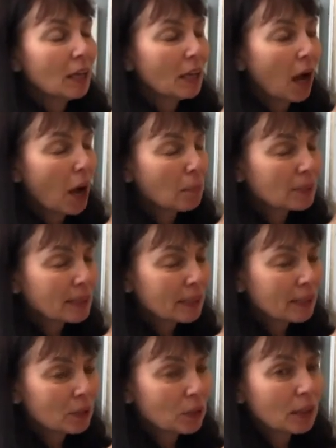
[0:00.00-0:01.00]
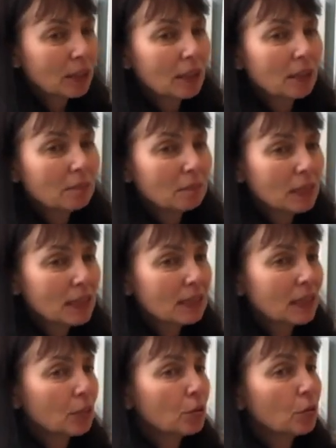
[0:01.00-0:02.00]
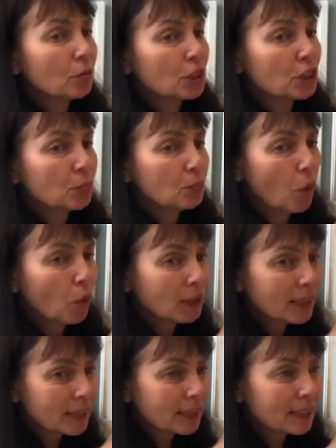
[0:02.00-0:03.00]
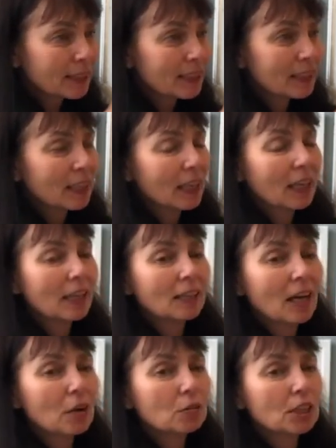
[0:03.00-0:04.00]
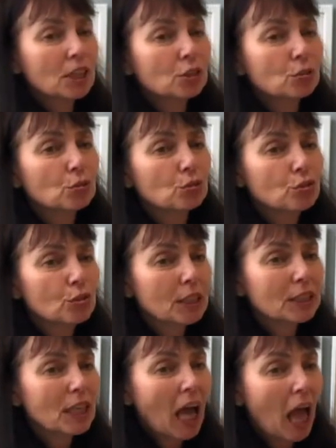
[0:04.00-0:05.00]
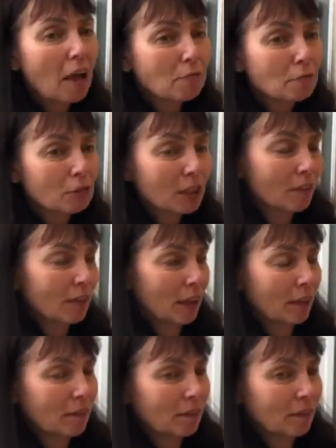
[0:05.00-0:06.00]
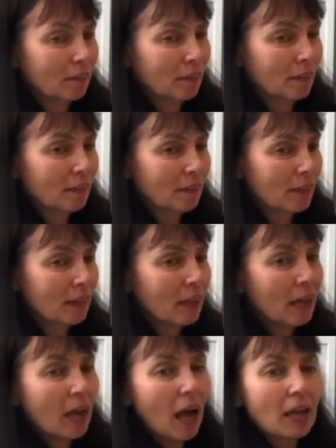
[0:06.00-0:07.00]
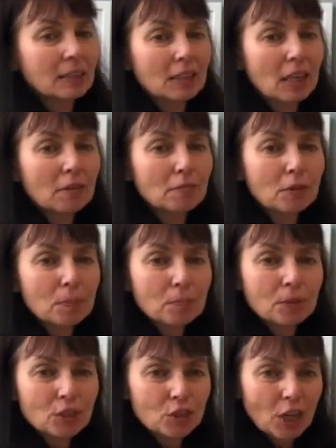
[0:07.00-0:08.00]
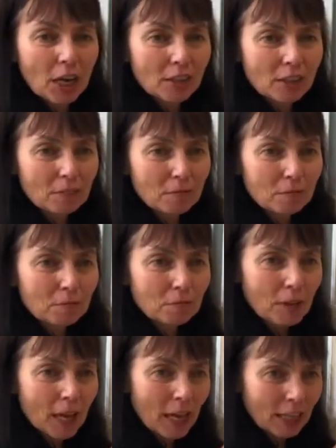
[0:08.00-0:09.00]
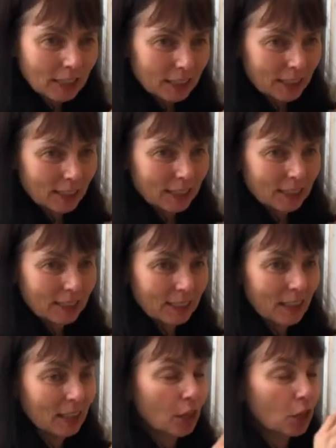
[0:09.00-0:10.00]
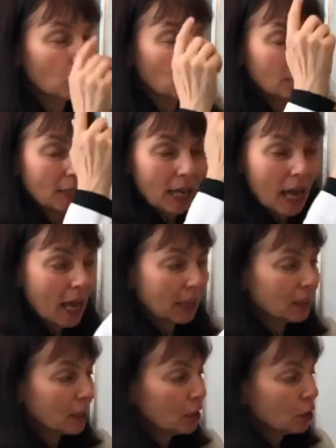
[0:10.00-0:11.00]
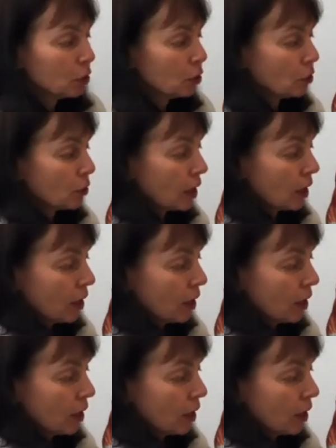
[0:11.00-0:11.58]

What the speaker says: Absolutely amazing correspondence. Allows us to treat everything. And if we project the face, the human head, to the